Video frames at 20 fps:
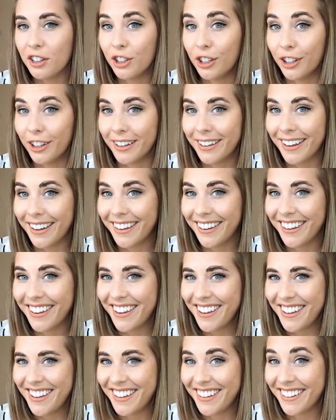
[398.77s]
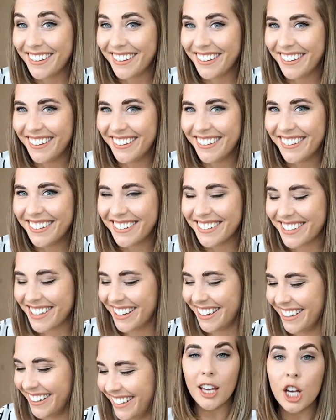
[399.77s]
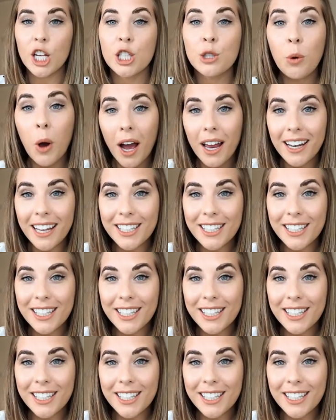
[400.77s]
looking good. so what I